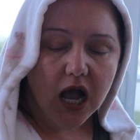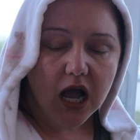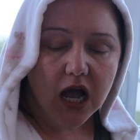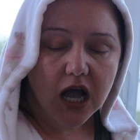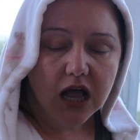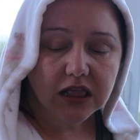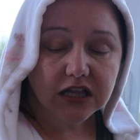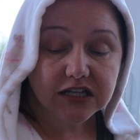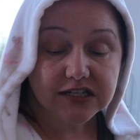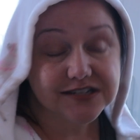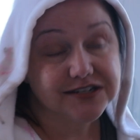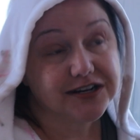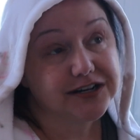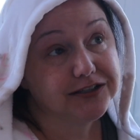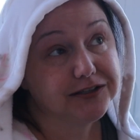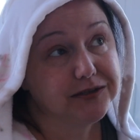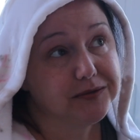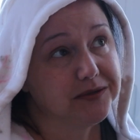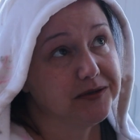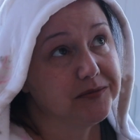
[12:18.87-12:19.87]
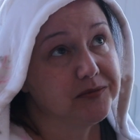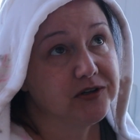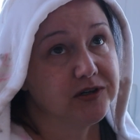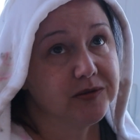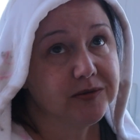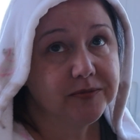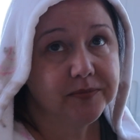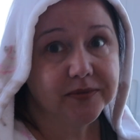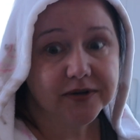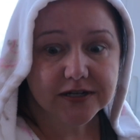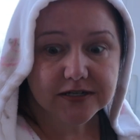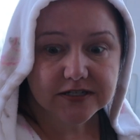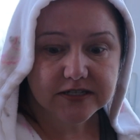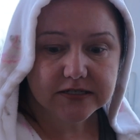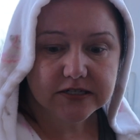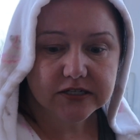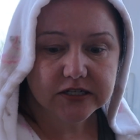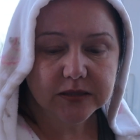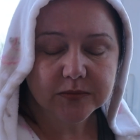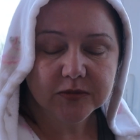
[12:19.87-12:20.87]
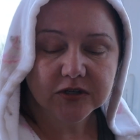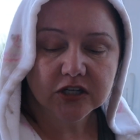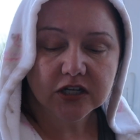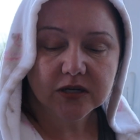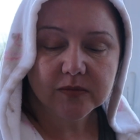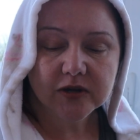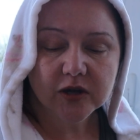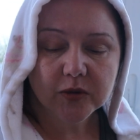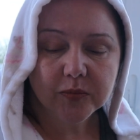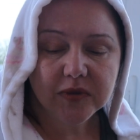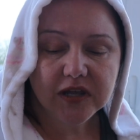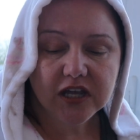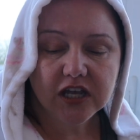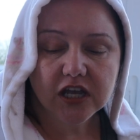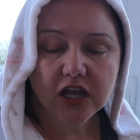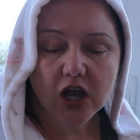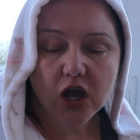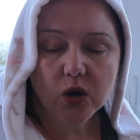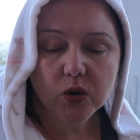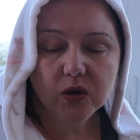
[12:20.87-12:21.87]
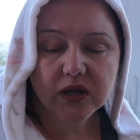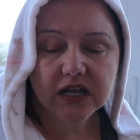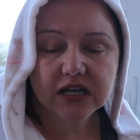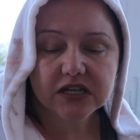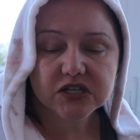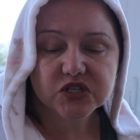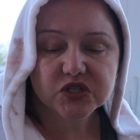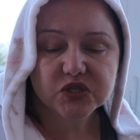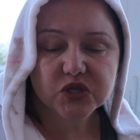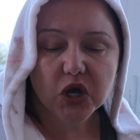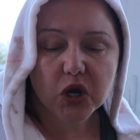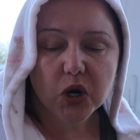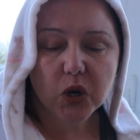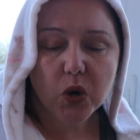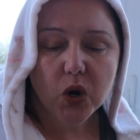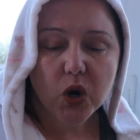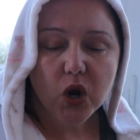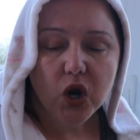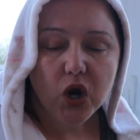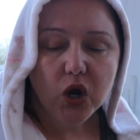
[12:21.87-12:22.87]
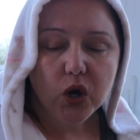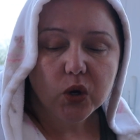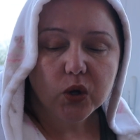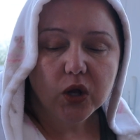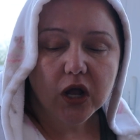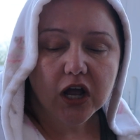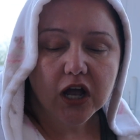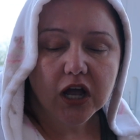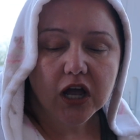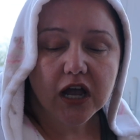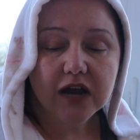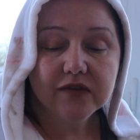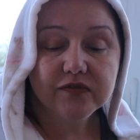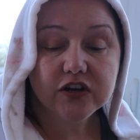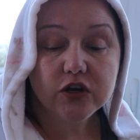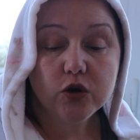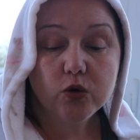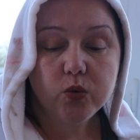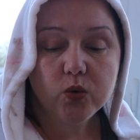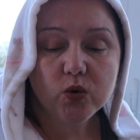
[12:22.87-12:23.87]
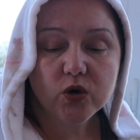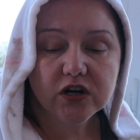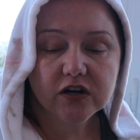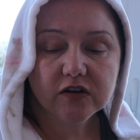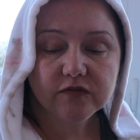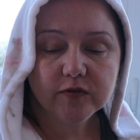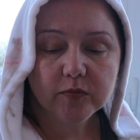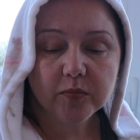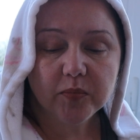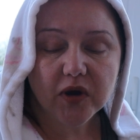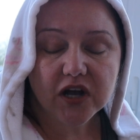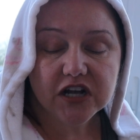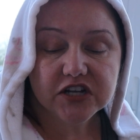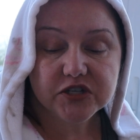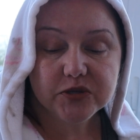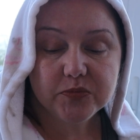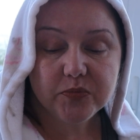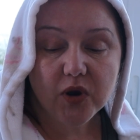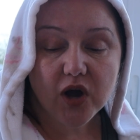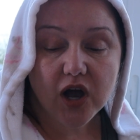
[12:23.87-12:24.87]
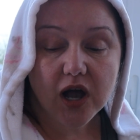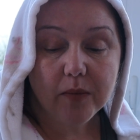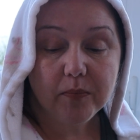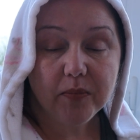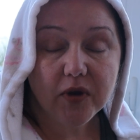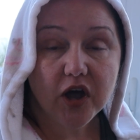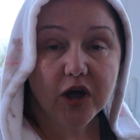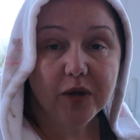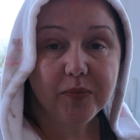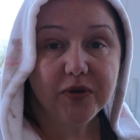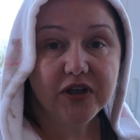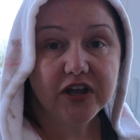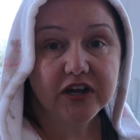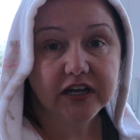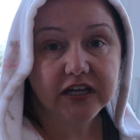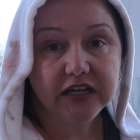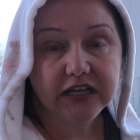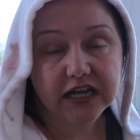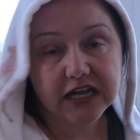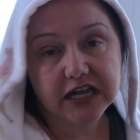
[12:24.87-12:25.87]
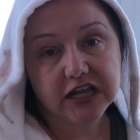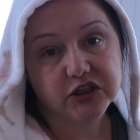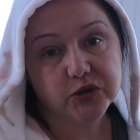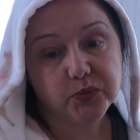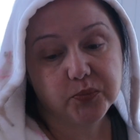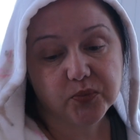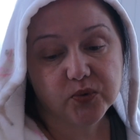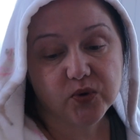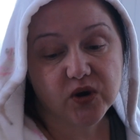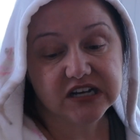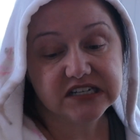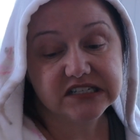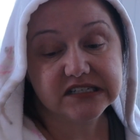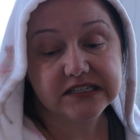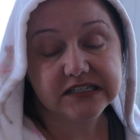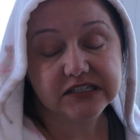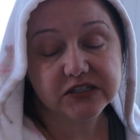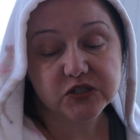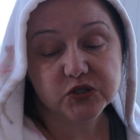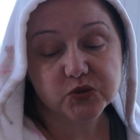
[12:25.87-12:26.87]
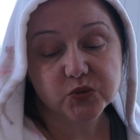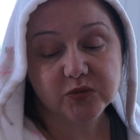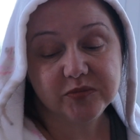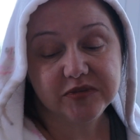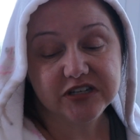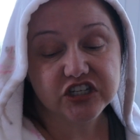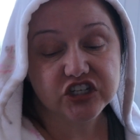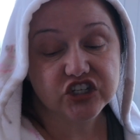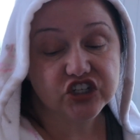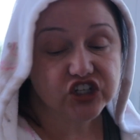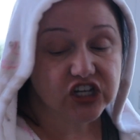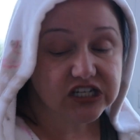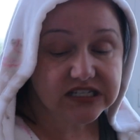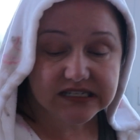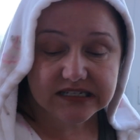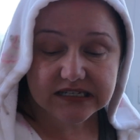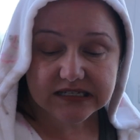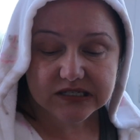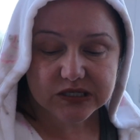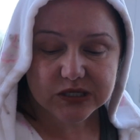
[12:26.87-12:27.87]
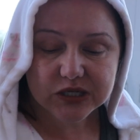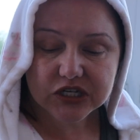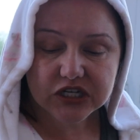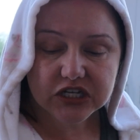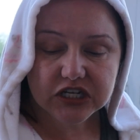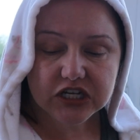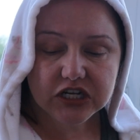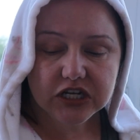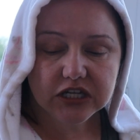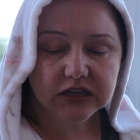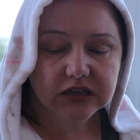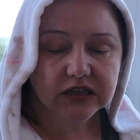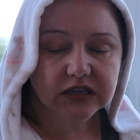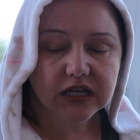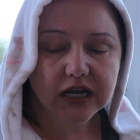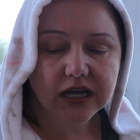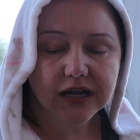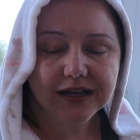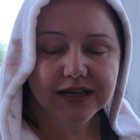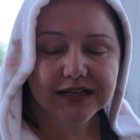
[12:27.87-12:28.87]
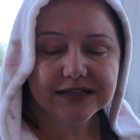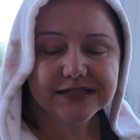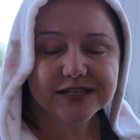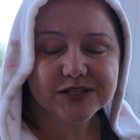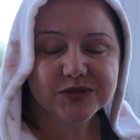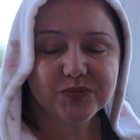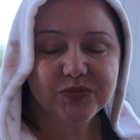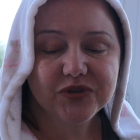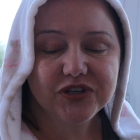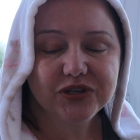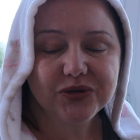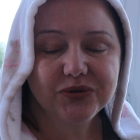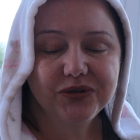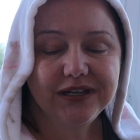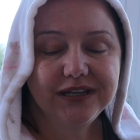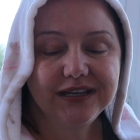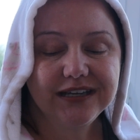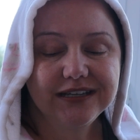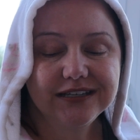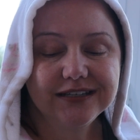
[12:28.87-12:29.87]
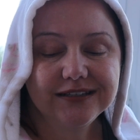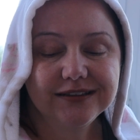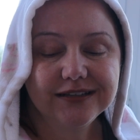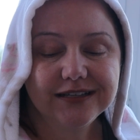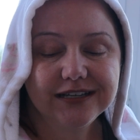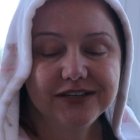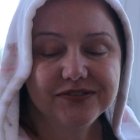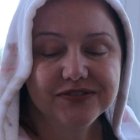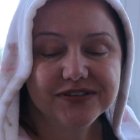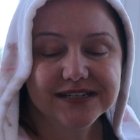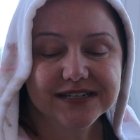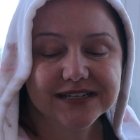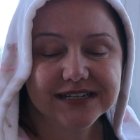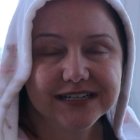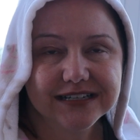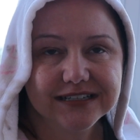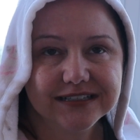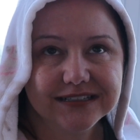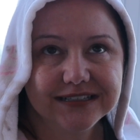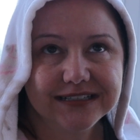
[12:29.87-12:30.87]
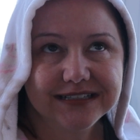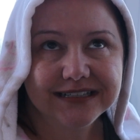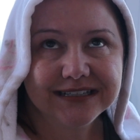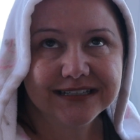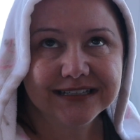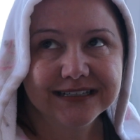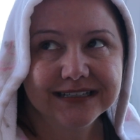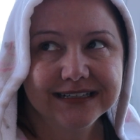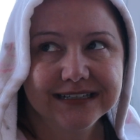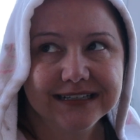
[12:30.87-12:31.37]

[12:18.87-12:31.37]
Let's talk a little bit more about Boxycharm and not about me. Okay, so every quarter for Boxy pop-up, and again, the price deals will be just as good. It says beauty and lifestyle.